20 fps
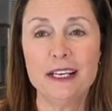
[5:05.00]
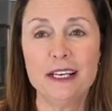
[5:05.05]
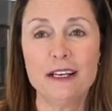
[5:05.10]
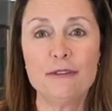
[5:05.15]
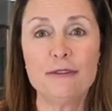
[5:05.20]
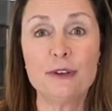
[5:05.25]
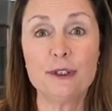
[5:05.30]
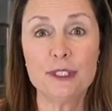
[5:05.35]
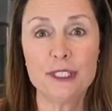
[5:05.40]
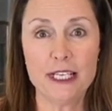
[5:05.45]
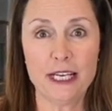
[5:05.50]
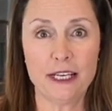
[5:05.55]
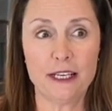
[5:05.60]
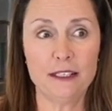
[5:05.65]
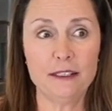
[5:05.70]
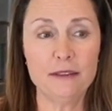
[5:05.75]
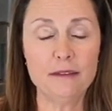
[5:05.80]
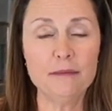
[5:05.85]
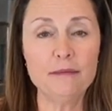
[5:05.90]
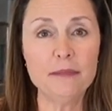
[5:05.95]
for
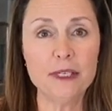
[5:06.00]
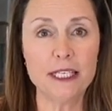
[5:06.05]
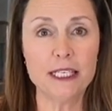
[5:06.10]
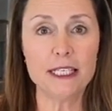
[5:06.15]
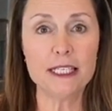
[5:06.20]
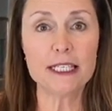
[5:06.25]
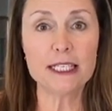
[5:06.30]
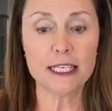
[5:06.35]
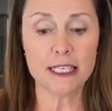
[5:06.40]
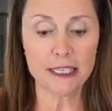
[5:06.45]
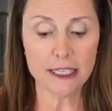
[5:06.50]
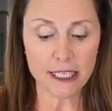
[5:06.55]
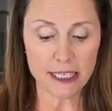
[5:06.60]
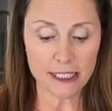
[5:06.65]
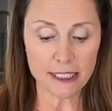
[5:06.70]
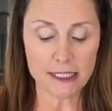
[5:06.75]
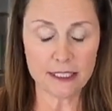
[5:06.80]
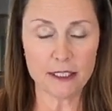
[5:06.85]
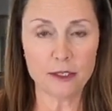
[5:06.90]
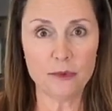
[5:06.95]
10 minutes and let it
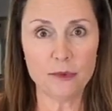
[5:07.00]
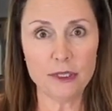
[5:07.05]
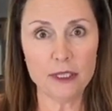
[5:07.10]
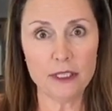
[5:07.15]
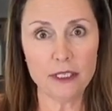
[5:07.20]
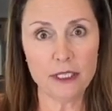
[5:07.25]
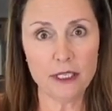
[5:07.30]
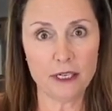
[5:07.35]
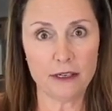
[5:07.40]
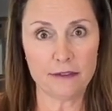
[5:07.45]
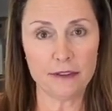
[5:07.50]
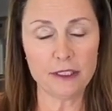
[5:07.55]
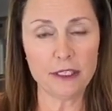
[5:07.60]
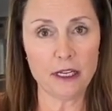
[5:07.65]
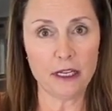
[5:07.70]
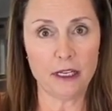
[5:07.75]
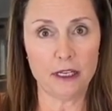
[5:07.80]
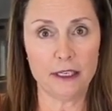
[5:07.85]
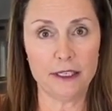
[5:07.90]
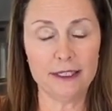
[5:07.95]
sit with the cover
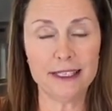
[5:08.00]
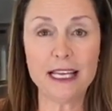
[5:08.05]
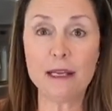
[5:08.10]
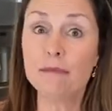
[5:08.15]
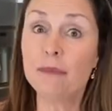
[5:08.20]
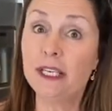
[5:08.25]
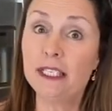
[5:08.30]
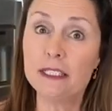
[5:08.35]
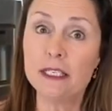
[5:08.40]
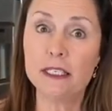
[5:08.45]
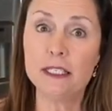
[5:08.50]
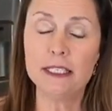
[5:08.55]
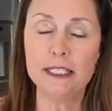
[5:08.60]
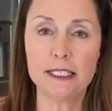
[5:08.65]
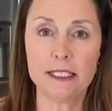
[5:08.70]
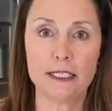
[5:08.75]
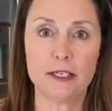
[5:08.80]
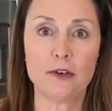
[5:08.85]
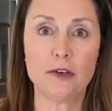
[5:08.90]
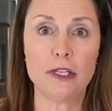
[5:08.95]
on. That basically
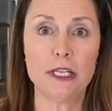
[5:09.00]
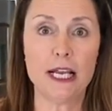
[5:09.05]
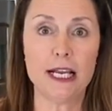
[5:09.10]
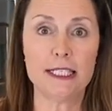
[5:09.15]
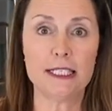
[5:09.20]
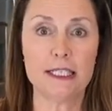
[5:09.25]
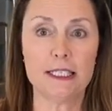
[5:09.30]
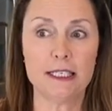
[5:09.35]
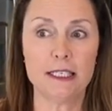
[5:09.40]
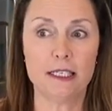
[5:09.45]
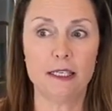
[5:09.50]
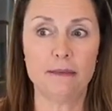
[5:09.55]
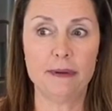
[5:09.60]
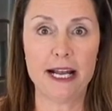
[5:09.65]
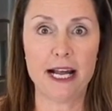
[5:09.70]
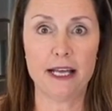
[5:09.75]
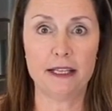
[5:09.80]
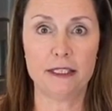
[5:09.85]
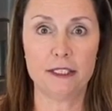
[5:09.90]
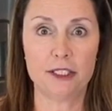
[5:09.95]
sterilizes any
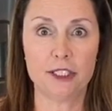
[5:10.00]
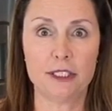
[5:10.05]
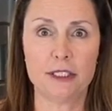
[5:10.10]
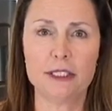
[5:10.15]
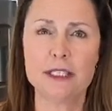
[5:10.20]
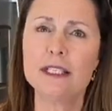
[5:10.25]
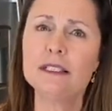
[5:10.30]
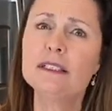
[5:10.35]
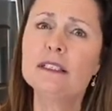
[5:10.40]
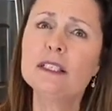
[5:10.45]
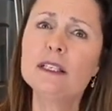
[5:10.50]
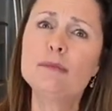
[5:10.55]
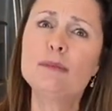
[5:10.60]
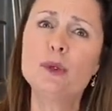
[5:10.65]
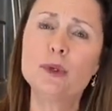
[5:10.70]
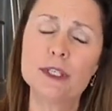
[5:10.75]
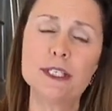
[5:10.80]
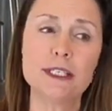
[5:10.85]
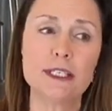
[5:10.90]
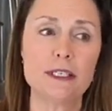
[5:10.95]
pathogens. That's an
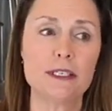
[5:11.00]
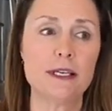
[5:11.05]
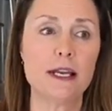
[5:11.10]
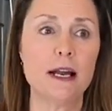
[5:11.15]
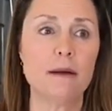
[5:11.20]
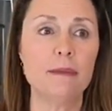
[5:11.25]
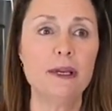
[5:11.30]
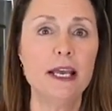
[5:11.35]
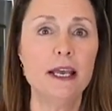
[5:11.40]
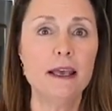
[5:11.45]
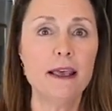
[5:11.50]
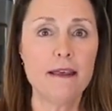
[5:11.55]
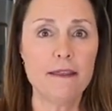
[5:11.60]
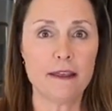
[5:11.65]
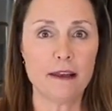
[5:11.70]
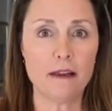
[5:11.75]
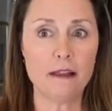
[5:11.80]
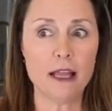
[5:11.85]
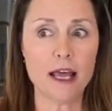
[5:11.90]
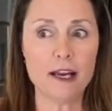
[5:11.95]
important step that a
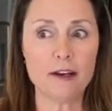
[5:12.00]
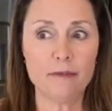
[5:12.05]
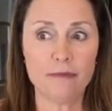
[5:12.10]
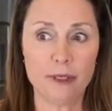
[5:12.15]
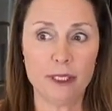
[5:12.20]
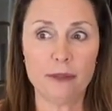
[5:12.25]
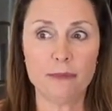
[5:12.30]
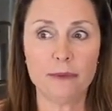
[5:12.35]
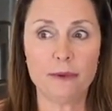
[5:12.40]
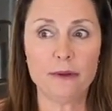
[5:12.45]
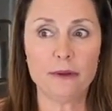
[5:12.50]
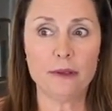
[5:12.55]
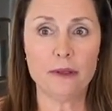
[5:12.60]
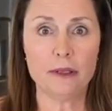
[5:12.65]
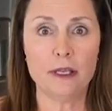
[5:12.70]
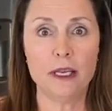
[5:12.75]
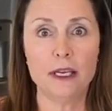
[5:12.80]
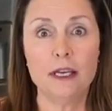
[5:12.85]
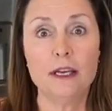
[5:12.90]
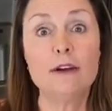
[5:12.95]
lot of people
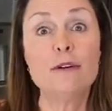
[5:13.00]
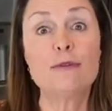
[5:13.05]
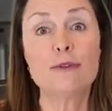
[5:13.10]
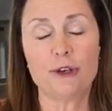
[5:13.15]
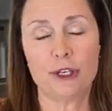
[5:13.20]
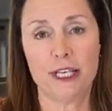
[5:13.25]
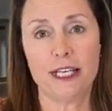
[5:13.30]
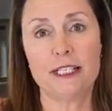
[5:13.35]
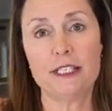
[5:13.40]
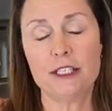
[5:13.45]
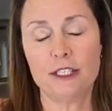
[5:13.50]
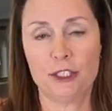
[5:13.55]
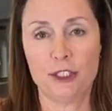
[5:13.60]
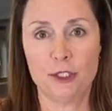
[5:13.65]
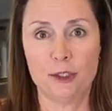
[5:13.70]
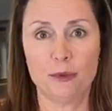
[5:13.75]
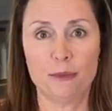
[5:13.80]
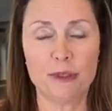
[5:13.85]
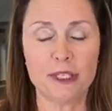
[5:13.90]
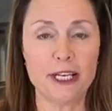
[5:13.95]
forget to do.
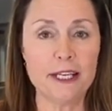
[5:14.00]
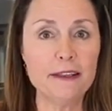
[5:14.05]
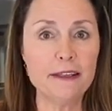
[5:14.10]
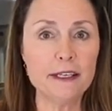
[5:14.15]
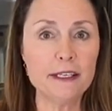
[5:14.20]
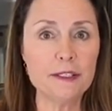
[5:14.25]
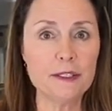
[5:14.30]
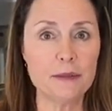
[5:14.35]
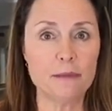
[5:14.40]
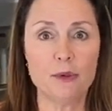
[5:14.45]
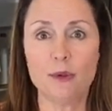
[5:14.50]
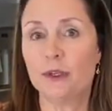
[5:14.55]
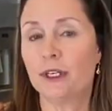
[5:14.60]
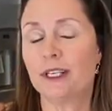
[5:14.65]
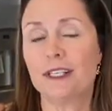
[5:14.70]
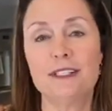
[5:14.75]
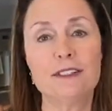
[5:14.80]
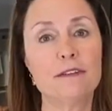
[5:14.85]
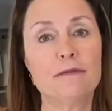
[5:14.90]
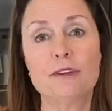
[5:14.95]
But I think it's important
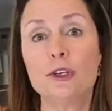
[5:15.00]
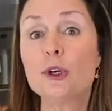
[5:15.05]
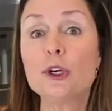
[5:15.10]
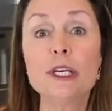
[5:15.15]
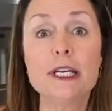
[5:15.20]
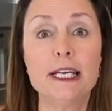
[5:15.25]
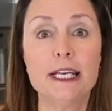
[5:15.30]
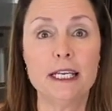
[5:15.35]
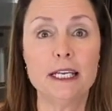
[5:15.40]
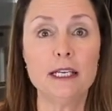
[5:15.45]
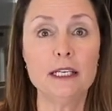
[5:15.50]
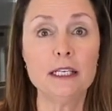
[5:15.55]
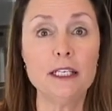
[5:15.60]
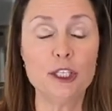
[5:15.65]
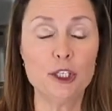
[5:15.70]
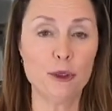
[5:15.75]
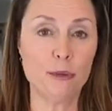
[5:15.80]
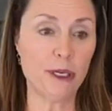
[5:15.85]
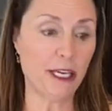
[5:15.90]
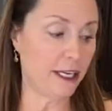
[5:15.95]
because if you're going to
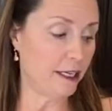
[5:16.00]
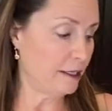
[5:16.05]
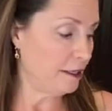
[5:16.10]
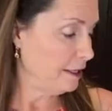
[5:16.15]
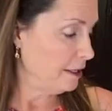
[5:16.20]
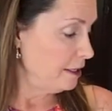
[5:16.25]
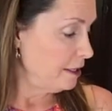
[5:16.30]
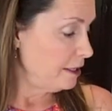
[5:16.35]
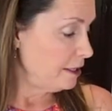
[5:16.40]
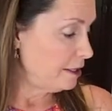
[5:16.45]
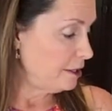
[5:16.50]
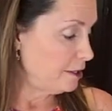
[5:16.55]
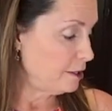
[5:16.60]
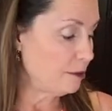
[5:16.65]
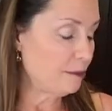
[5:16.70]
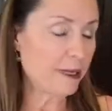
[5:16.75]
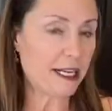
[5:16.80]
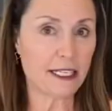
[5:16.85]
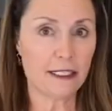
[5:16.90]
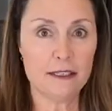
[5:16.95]
incubate, you know,
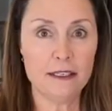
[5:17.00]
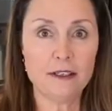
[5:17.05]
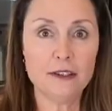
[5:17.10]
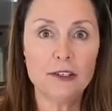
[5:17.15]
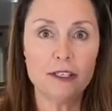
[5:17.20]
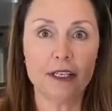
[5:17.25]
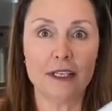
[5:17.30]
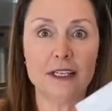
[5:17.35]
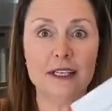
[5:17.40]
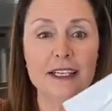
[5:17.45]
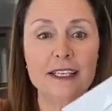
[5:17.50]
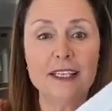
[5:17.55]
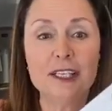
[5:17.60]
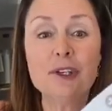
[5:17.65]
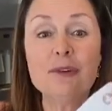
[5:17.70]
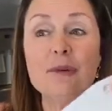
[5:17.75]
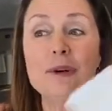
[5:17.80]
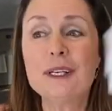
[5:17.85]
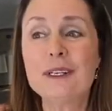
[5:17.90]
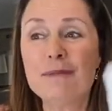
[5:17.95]
bacteria, you
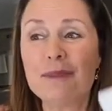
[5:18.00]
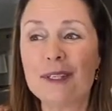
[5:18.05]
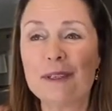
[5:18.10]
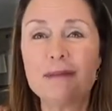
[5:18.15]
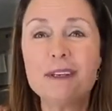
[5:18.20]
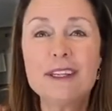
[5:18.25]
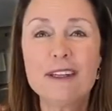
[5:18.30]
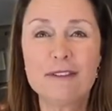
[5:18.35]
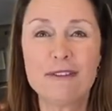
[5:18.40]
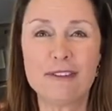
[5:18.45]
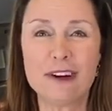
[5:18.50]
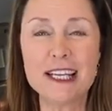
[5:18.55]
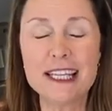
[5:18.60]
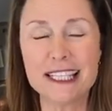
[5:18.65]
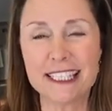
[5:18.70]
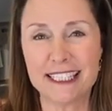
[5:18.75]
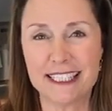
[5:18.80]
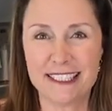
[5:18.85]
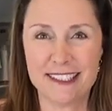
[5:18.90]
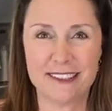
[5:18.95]
want them to be the
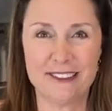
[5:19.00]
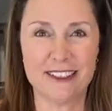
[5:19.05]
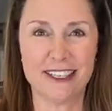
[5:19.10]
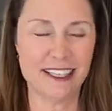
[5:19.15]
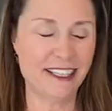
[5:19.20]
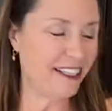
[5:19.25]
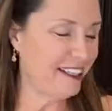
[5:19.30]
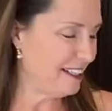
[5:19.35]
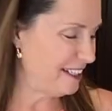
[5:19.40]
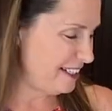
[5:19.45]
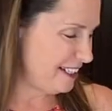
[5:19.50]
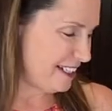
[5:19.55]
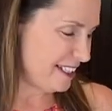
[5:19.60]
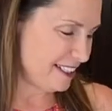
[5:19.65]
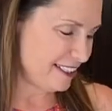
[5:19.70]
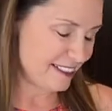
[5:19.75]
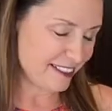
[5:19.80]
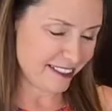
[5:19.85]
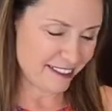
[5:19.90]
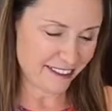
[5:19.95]
friendly sort.
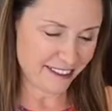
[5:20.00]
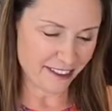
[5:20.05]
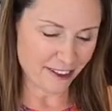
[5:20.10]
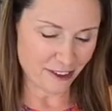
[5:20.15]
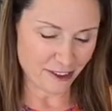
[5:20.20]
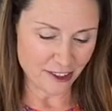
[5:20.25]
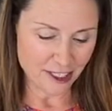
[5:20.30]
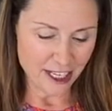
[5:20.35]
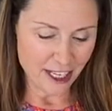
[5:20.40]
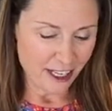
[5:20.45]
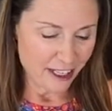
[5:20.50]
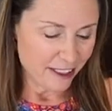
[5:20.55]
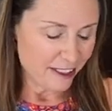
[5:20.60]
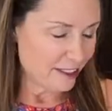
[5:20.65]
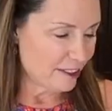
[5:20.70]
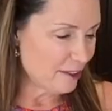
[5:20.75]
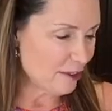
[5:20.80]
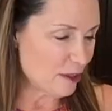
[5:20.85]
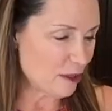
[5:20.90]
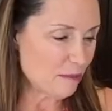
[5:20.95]
And so, you
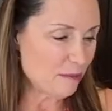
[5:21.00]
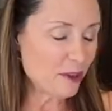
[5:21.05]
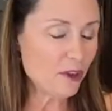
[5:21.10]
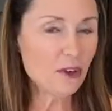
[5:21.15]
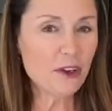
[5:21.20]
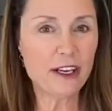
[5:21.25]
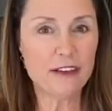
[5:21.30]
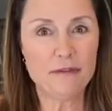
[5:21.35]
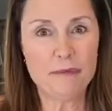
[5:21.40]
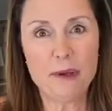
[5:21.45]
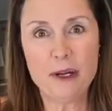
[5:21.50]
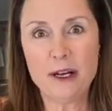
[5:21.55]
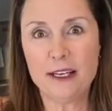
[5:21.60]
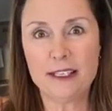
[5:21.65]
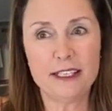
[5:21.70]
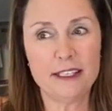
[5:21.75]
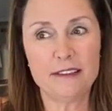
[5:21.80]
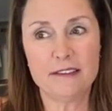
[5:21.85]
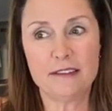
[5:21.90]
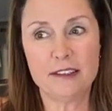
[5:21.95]
know, the milk I've bought, I
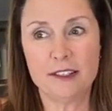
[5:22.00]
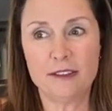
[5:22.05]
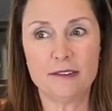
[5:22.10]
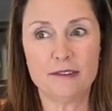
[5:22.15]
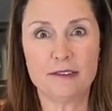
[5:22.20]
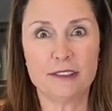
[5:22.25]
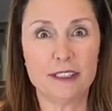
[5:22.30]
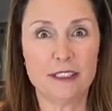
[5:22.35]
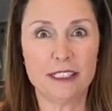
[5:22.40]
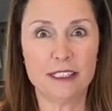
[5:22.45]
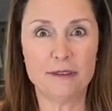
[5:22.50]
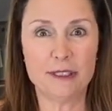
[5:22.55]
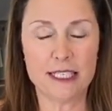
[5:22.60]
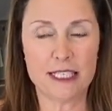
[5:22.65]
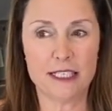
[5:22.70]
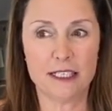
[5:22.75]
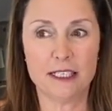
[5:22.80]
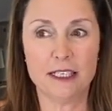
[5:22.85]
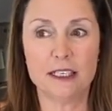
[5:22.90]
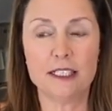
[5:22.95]
don't know really what's
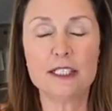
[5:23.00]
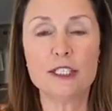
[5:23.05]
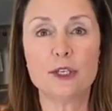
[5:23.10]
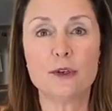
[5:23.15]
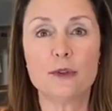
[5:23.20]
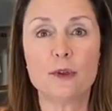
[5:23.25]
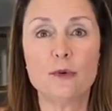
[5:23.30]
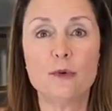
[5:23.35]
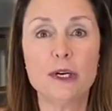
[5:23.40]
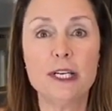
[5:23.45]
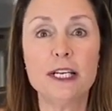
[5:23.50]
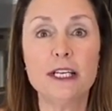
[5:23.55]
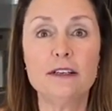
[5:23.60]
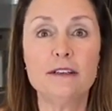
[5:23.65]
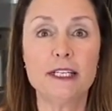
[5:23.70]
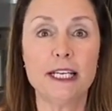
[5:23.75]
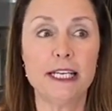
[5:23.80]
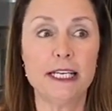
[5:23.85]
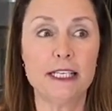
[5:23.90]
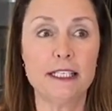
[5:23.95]
in it. So the
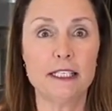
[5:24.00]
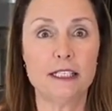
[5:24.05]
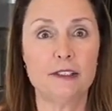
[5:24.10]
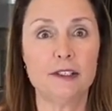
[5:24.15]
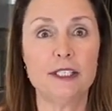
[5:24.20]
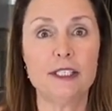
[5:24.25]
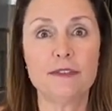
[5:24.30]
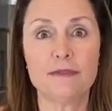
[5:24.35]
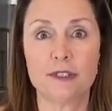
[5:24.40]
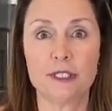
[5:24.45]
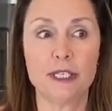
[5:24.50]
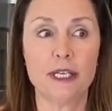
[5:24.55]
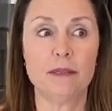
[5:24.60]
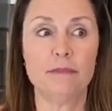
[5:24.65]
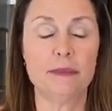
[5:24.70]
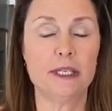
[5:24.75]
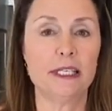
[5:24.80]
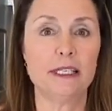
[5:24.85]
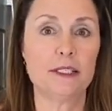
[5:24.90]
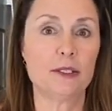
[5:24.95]
180 degrees for 10
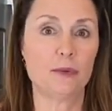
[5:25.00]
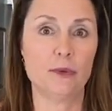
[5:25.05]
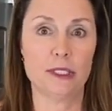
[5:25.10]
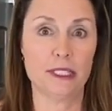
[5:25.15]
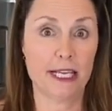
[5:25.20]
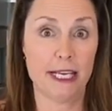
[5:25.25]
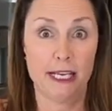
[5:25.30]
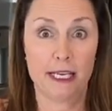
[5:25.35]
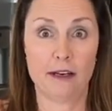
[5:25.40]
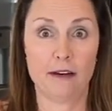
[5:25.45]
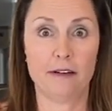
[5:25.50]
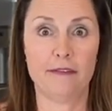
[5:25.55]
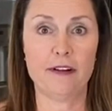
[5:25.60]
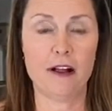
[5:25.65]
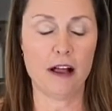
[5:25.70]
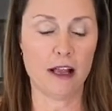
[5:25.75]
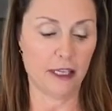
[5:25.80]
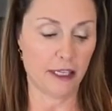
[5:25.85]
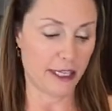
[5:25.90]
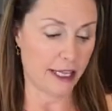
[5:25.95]
minutes will take care of
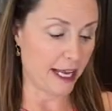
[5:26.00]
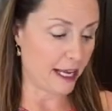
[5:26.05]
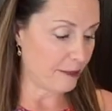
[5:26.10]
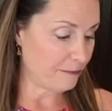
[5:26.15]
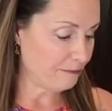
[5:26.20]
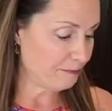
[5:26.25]
all of that.